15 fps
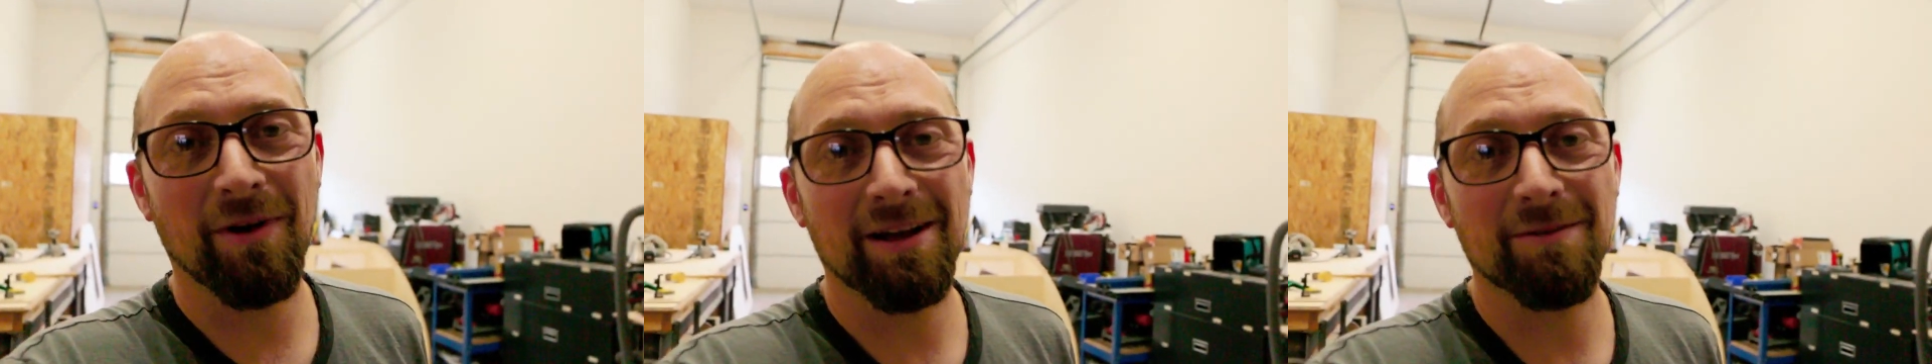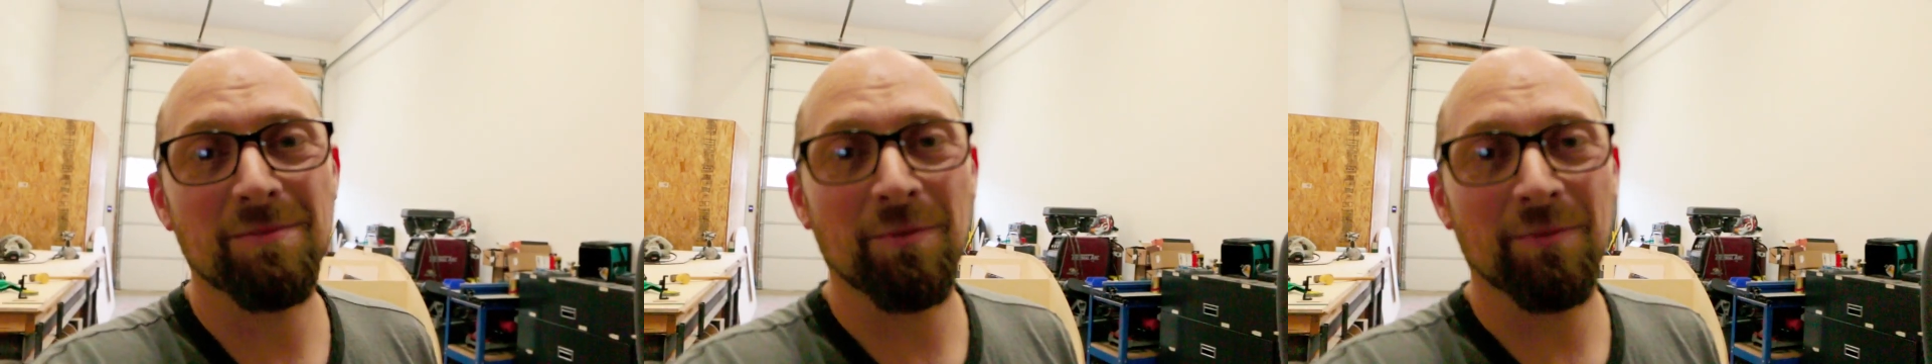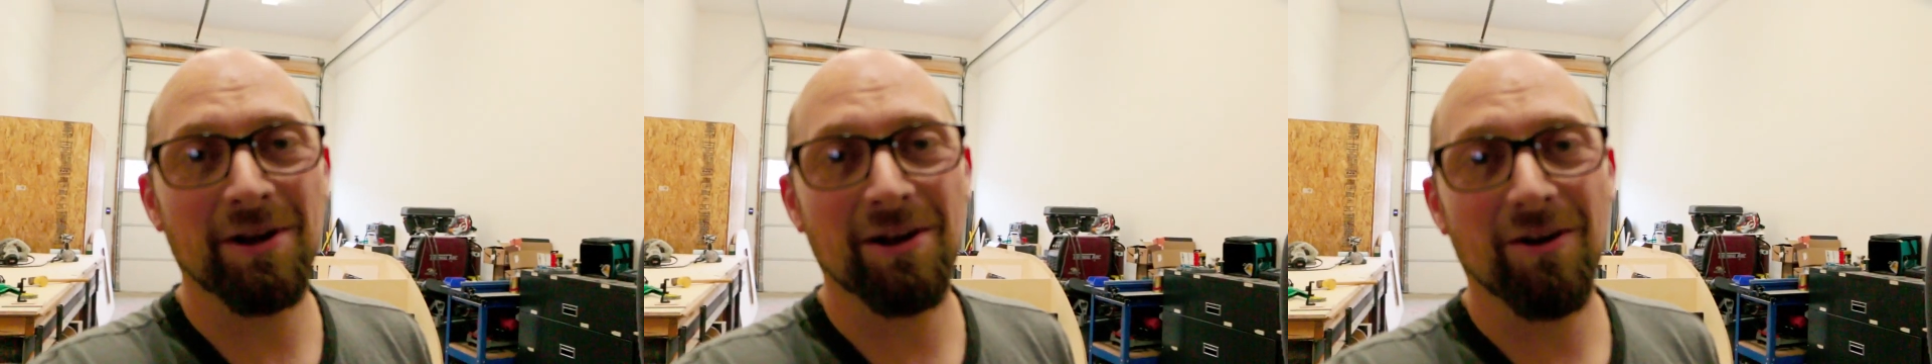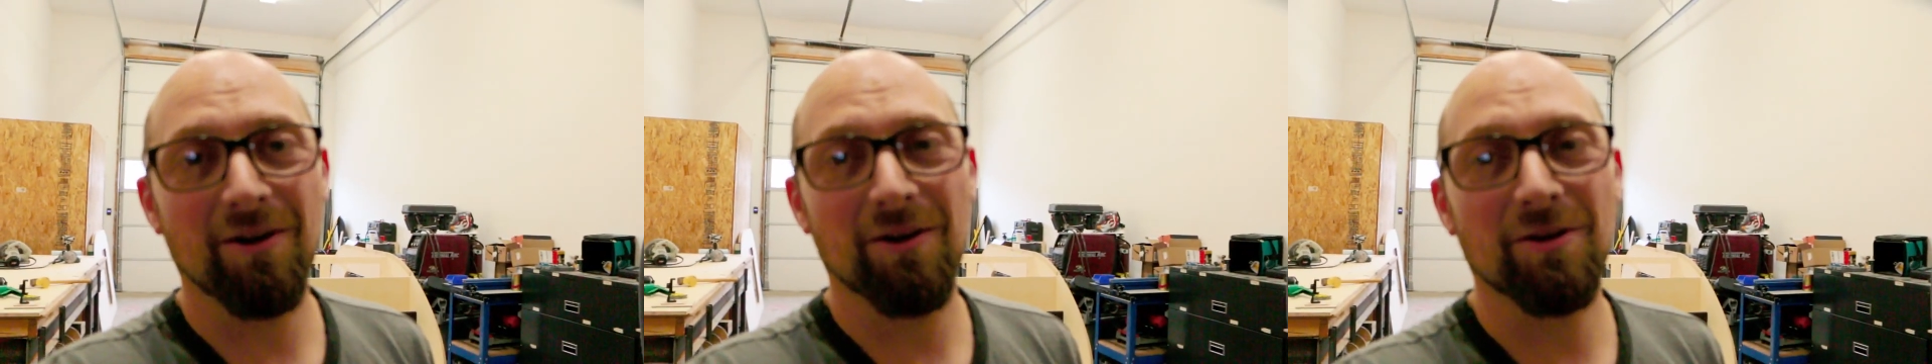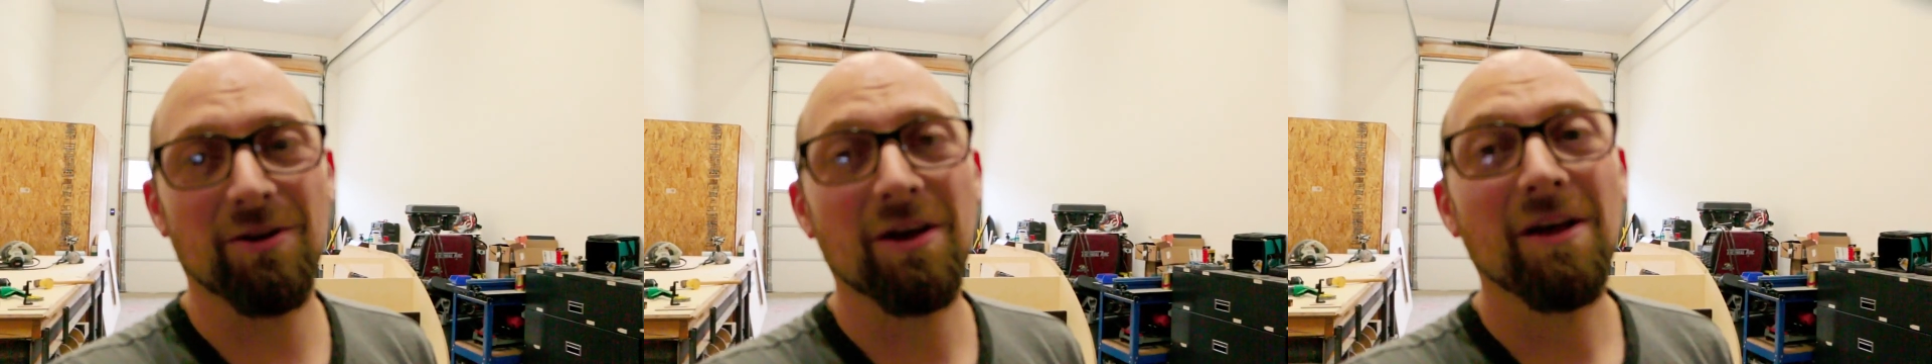My memory
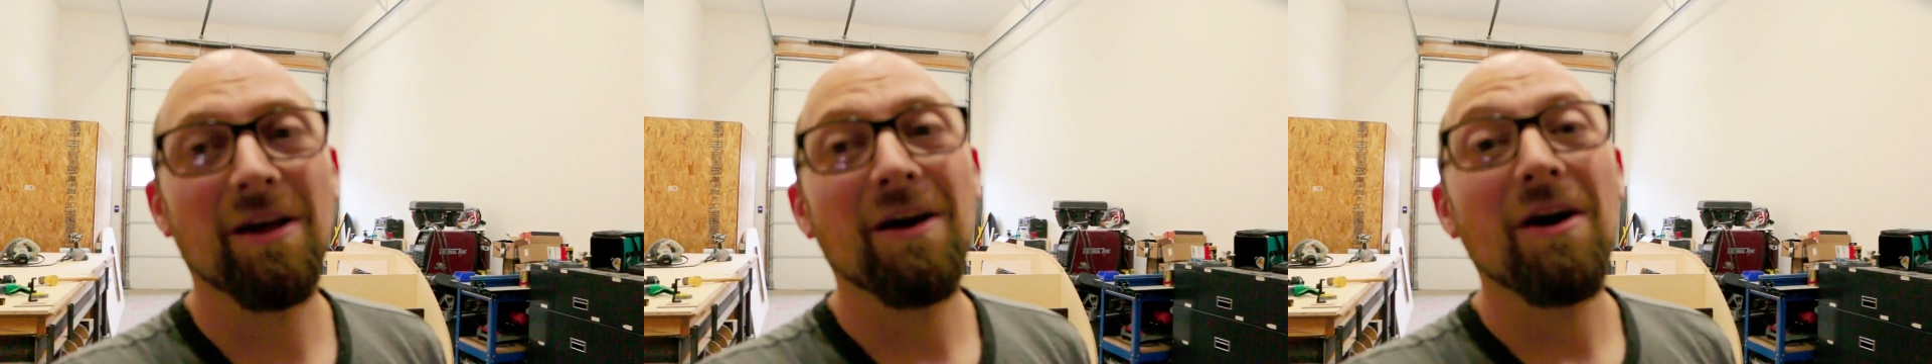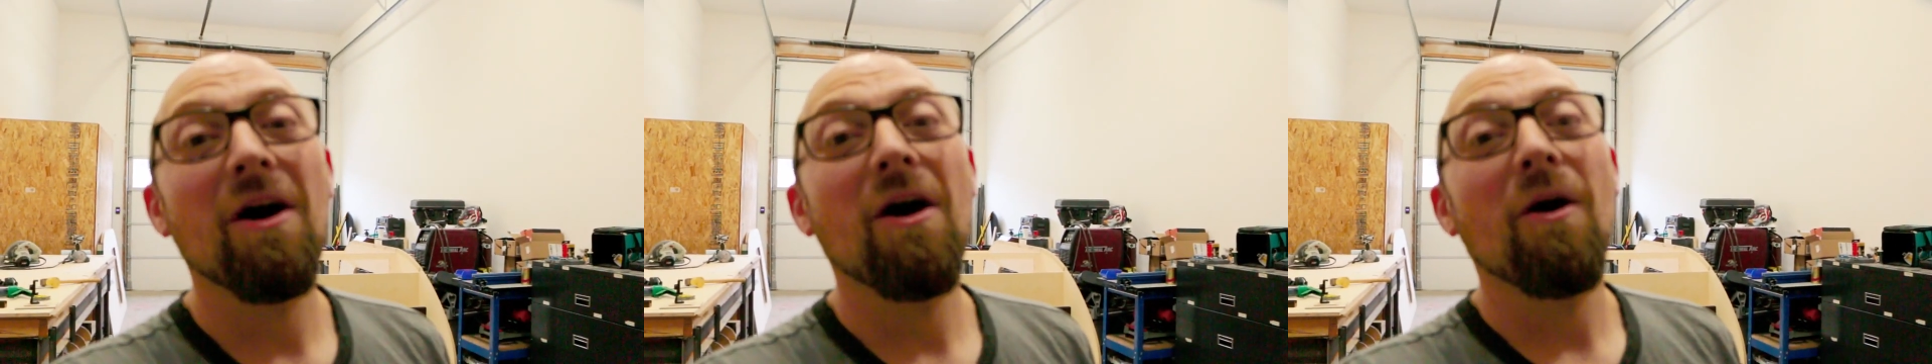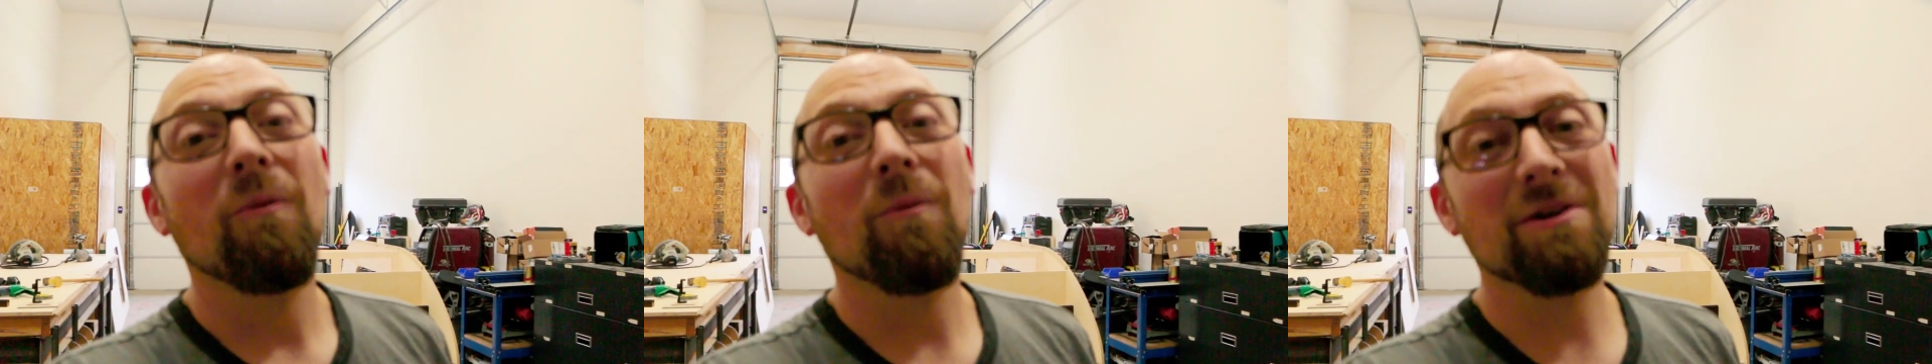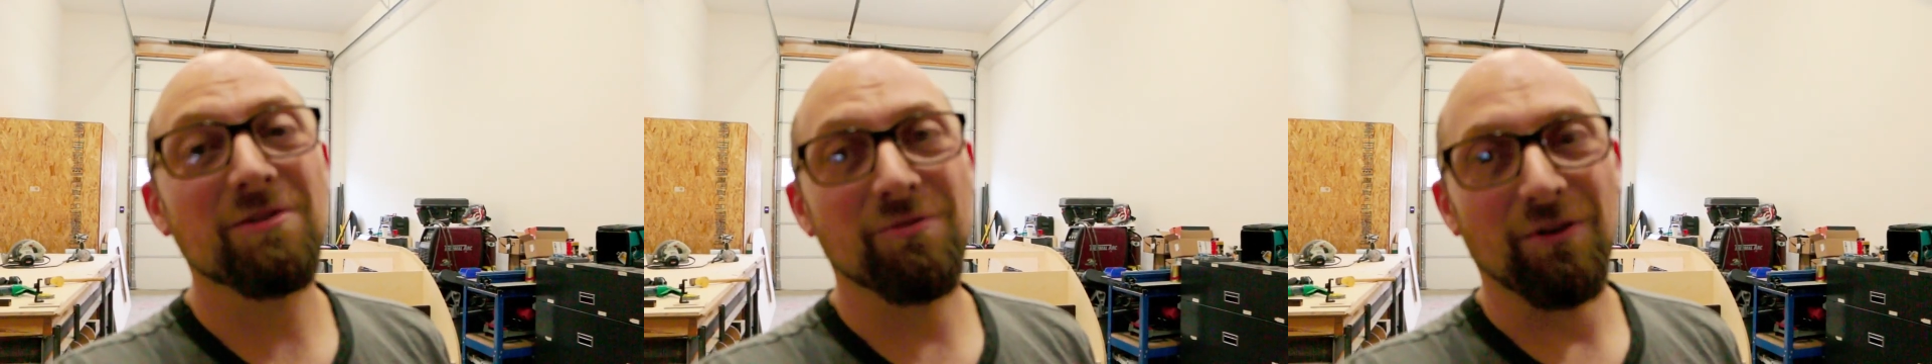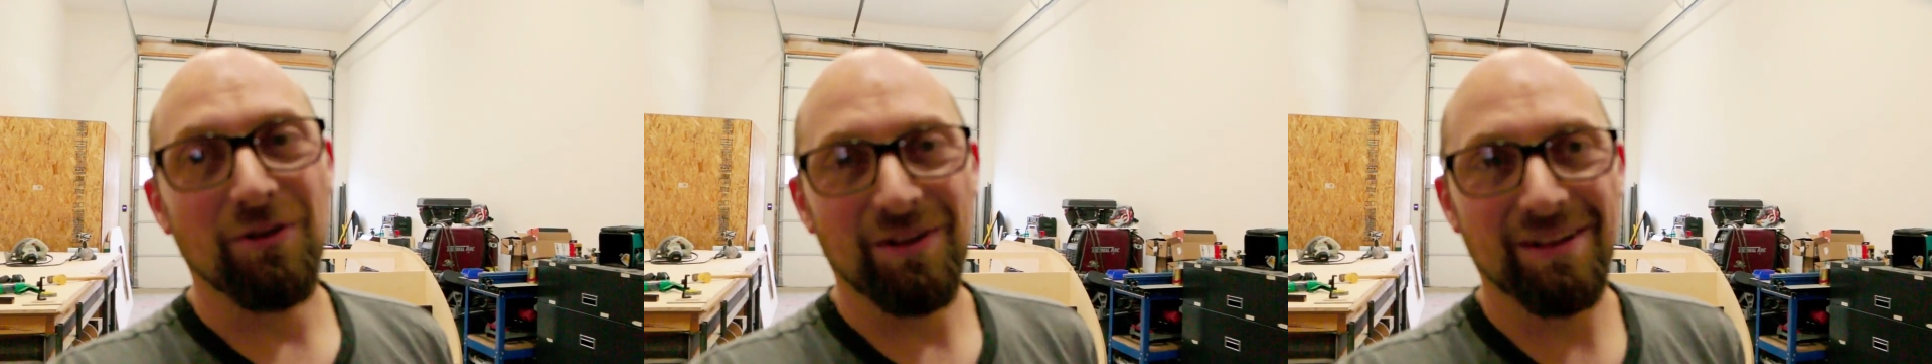card was
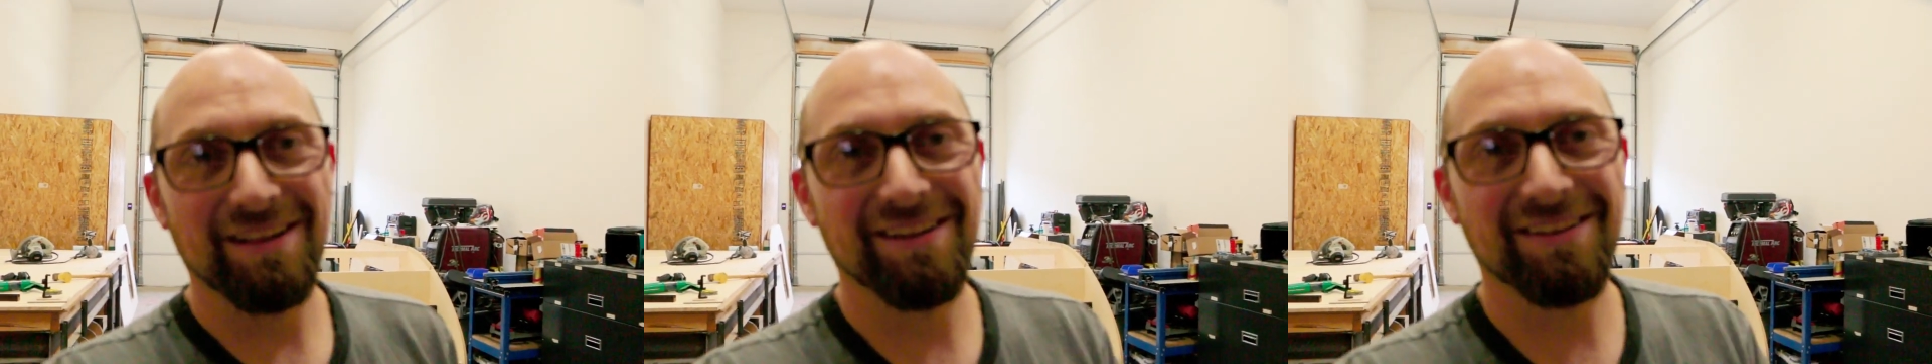full.